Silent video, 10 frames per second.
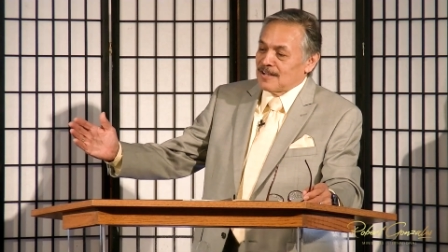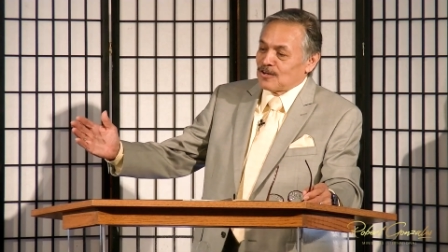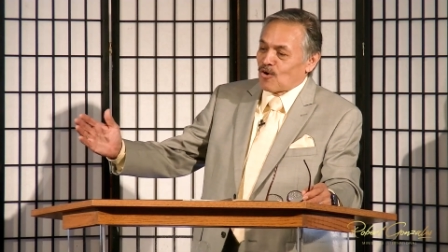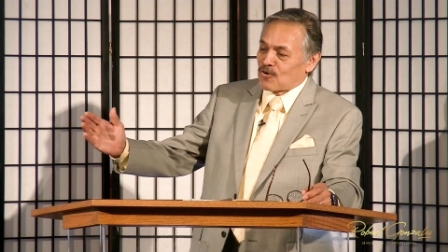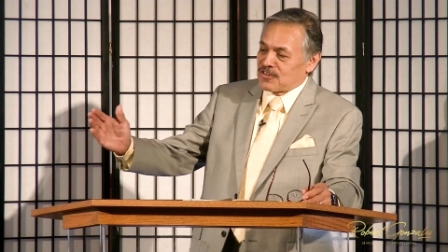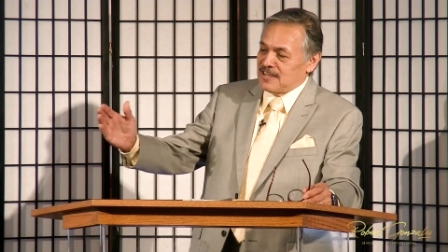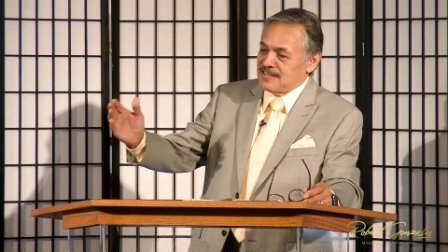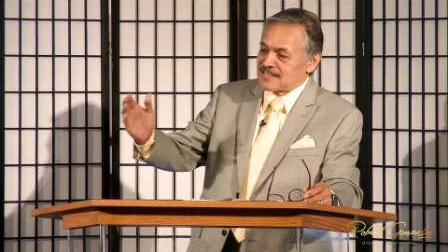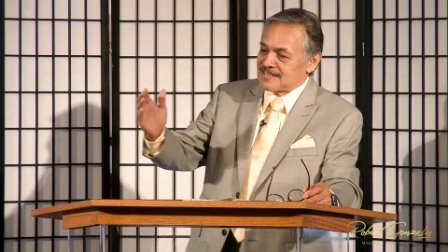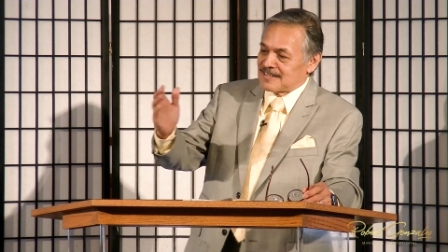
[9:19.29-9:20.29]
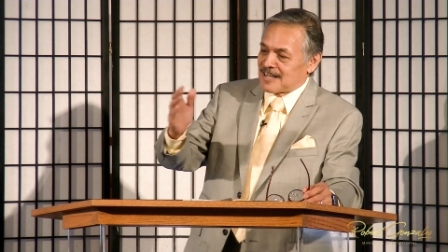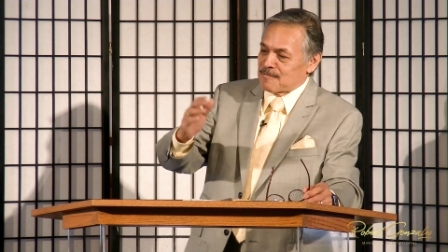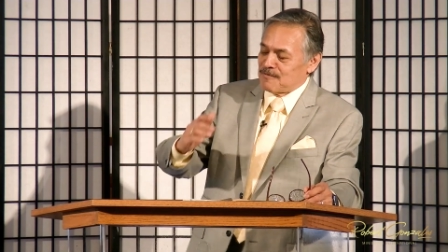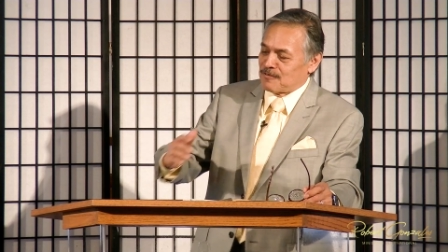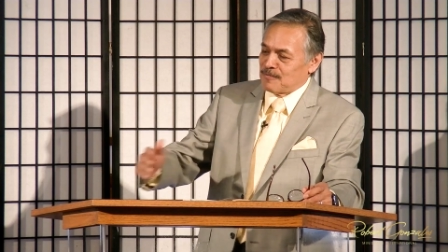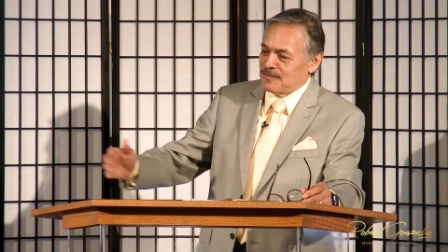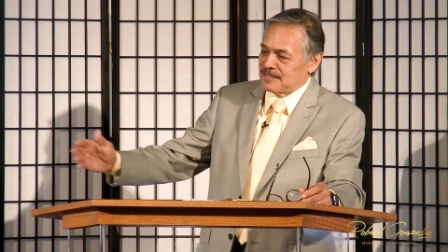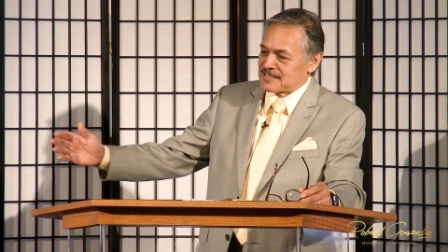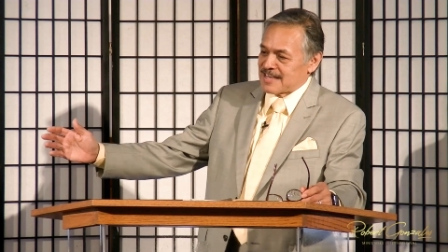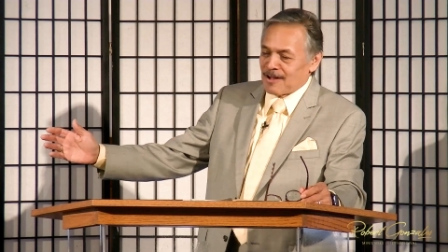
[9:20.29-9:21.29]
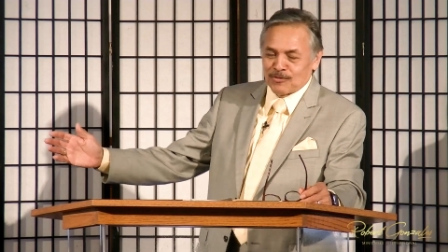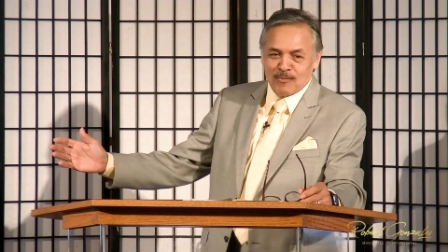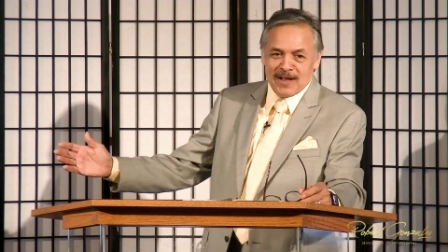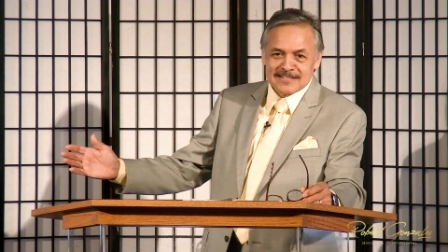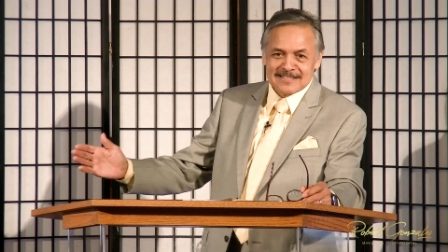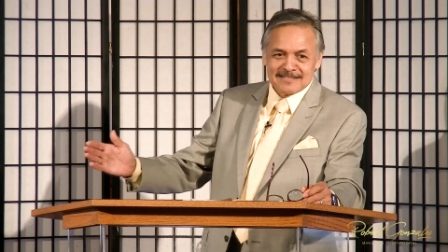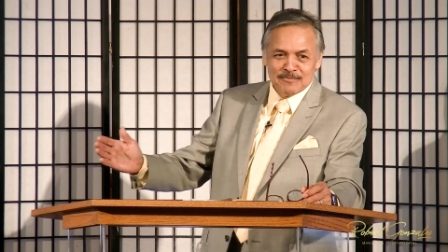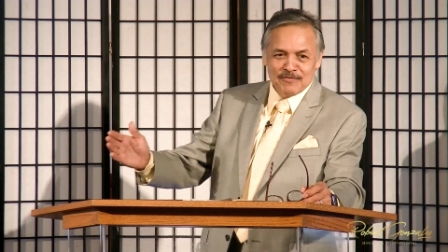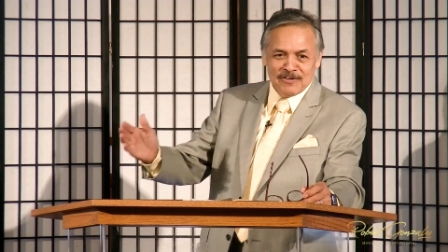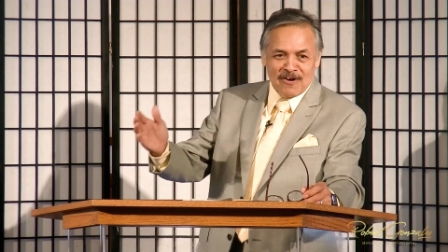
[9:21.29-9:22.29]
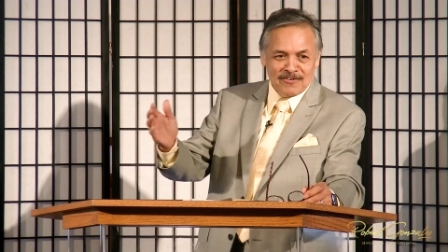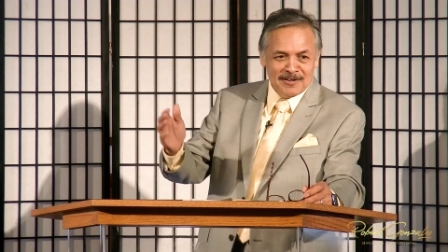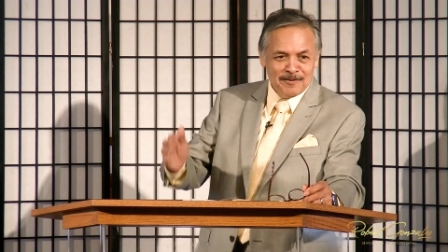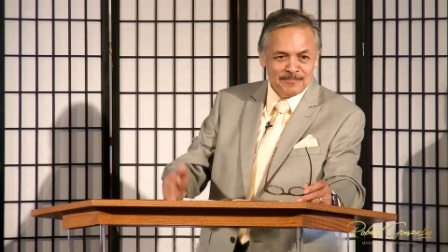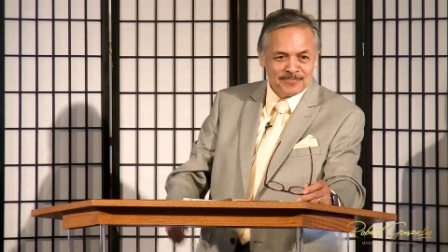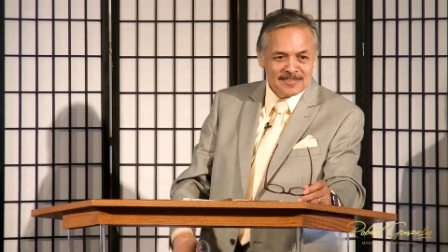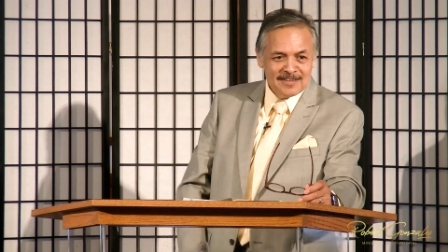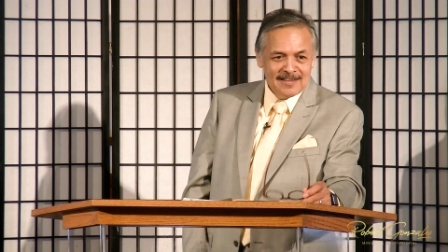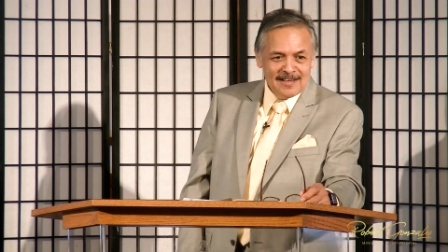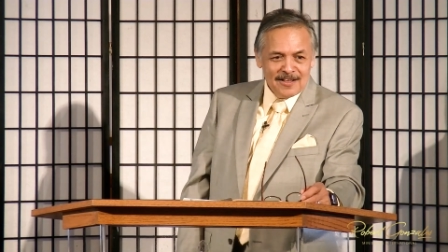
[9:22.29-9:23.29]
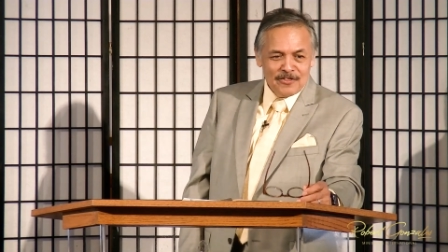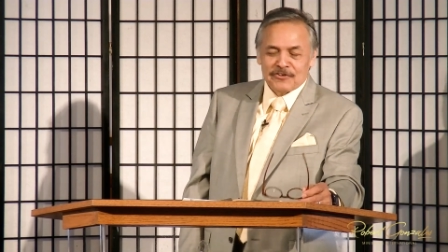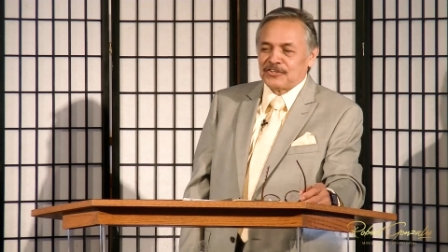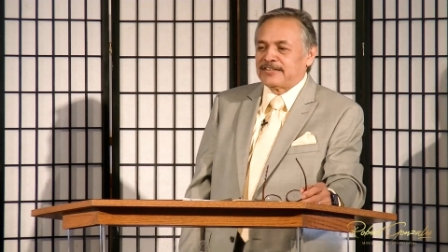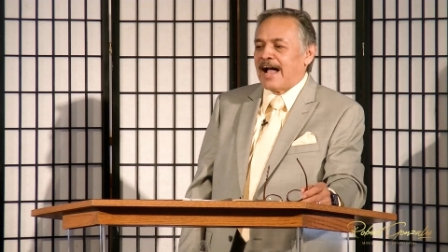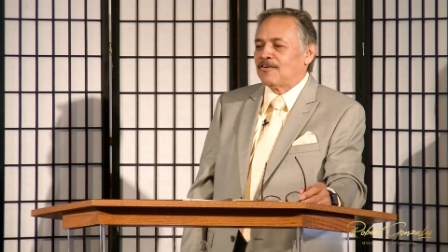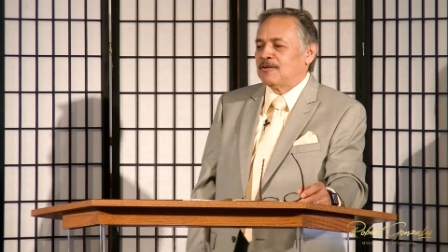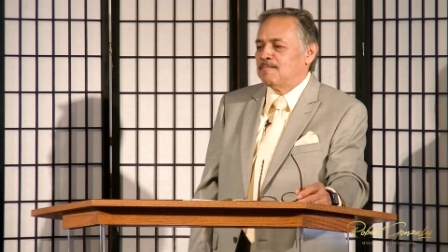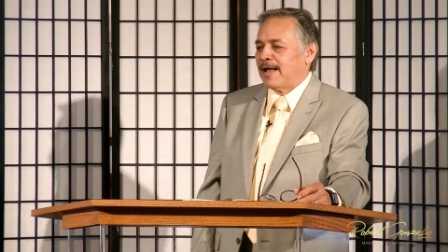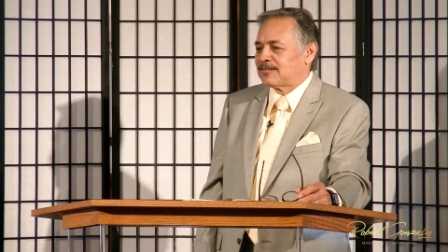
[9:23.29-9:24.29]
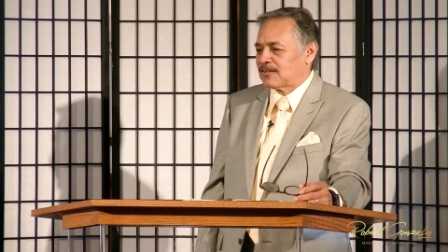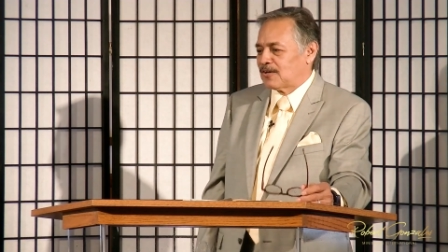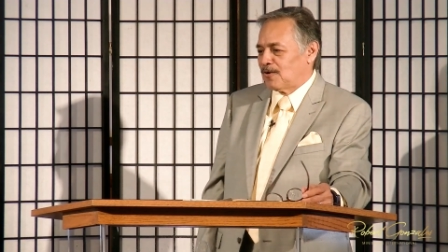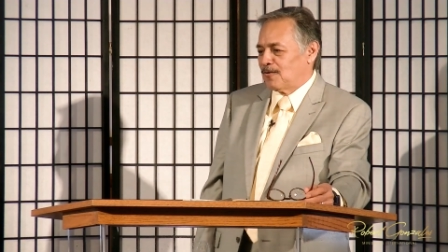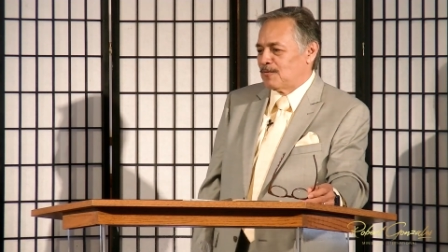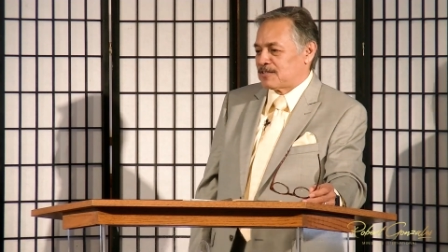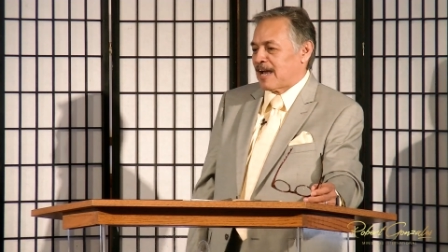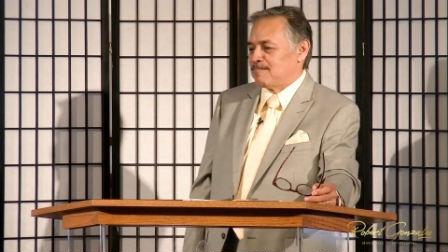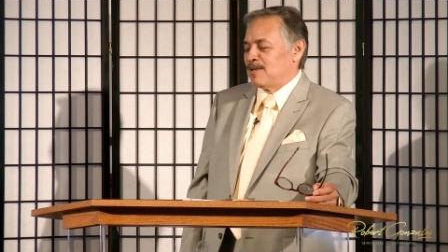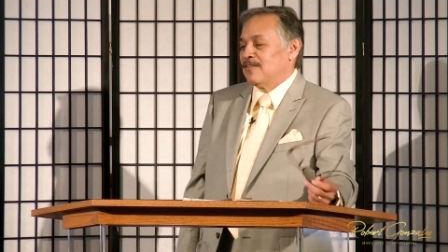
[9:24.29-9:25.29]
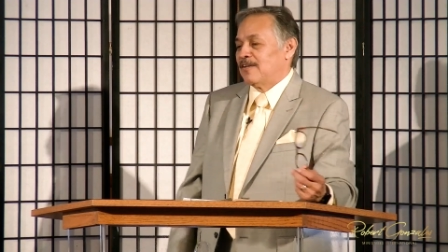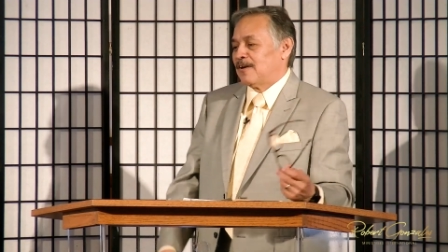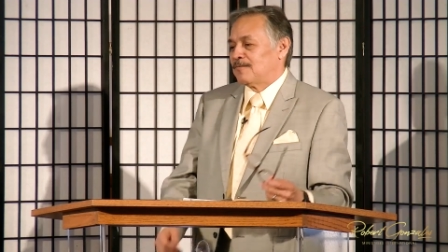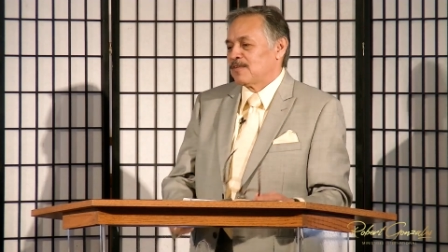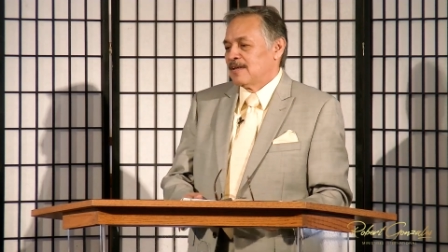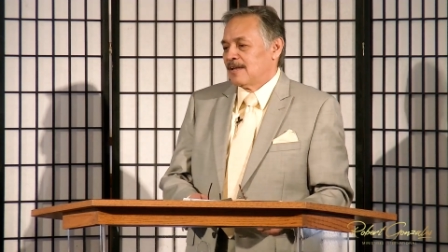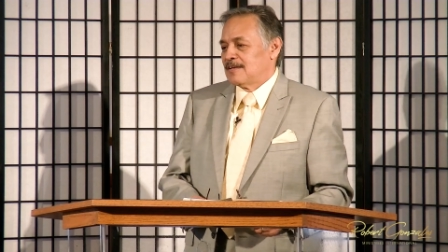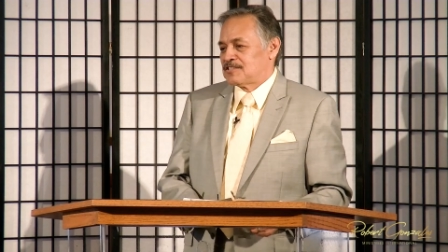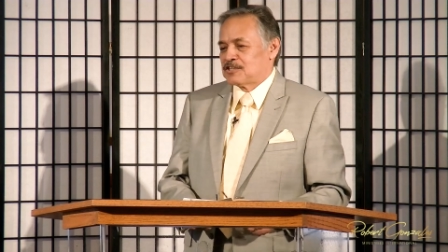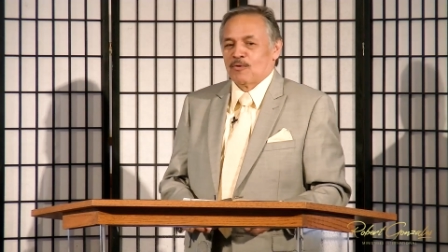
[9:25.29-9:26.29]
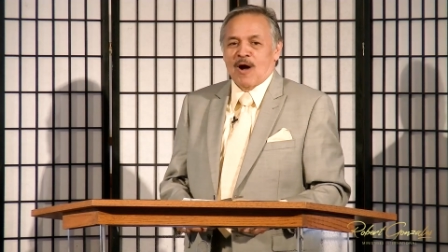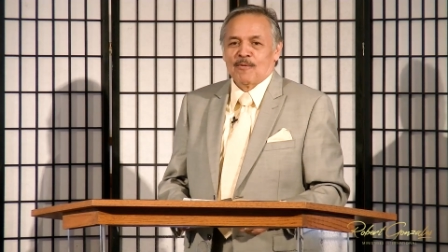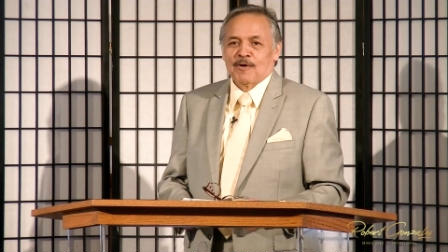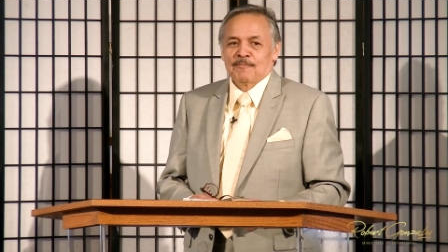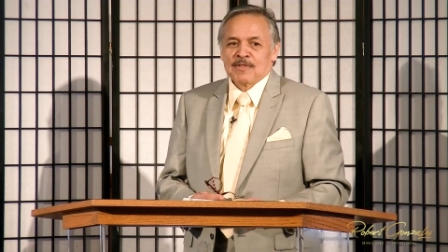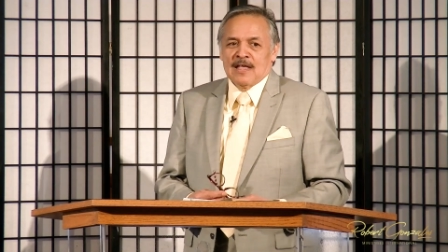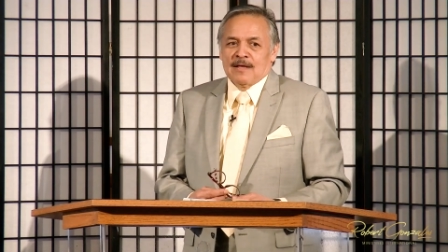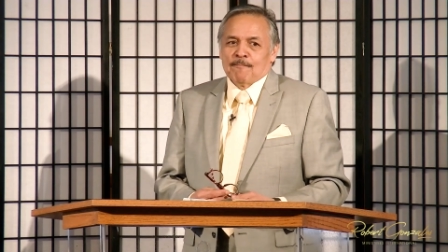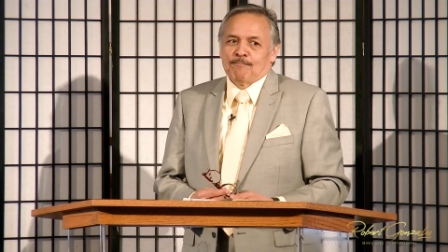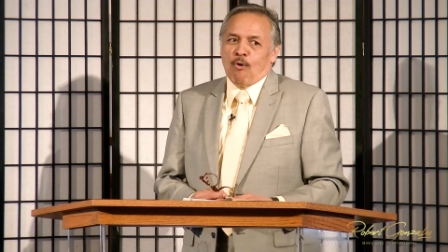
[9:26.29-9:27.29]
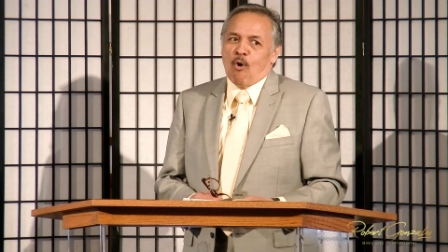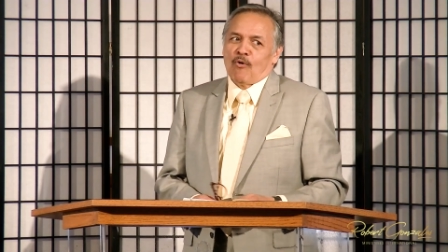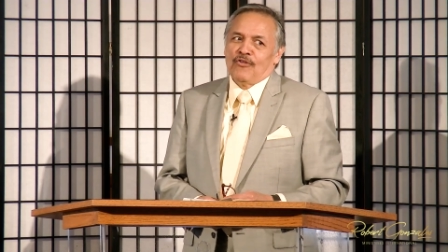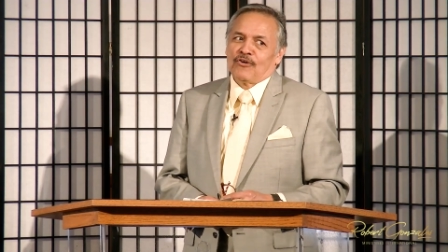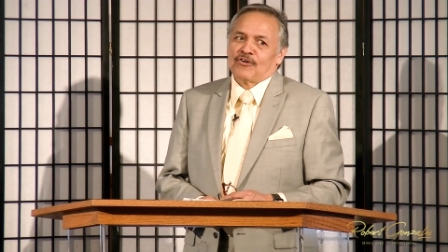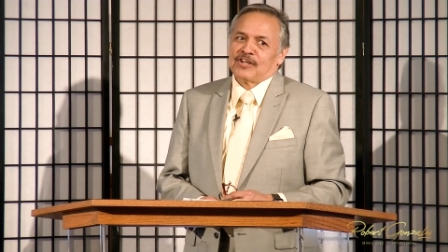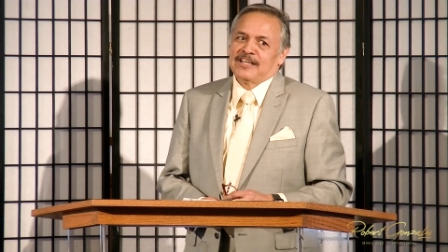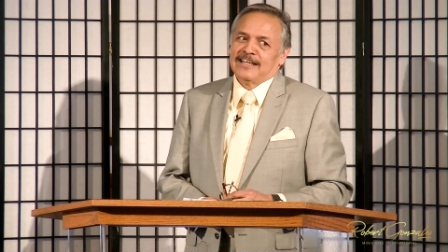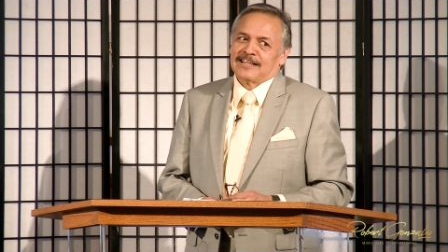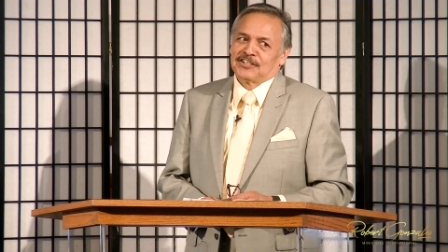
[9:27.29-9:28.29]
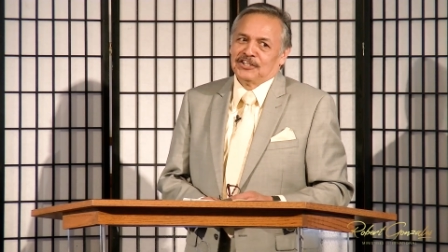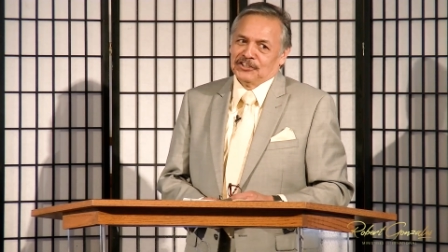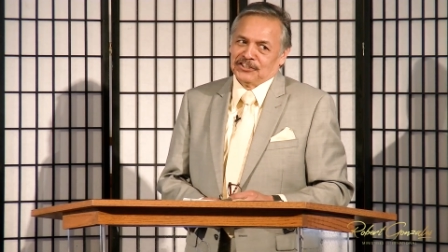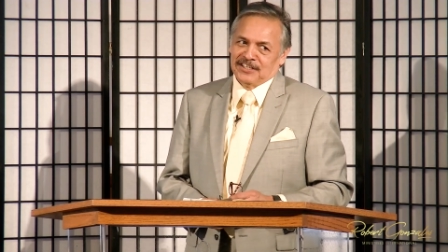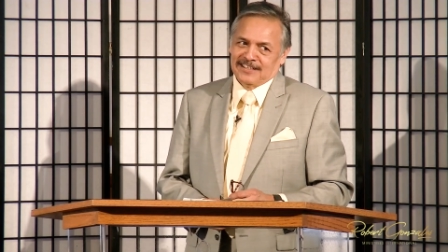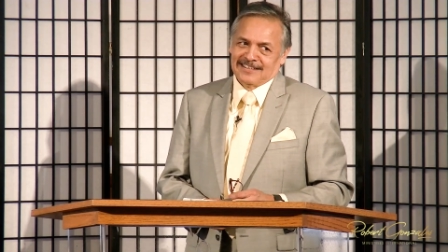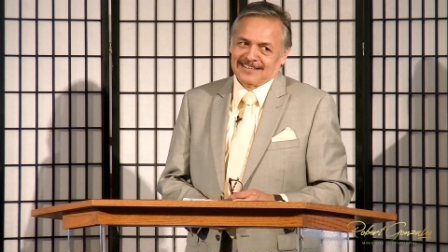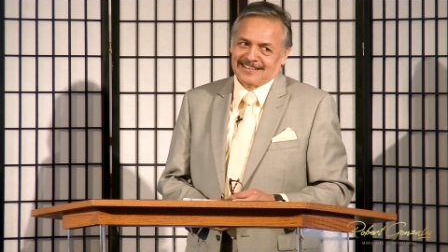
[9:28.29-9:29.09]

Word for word: northeast, coming from the southwest, moving on up. There's a town in Mexico, which I've been there, is Chihuahua. Boy, they're going to get it good.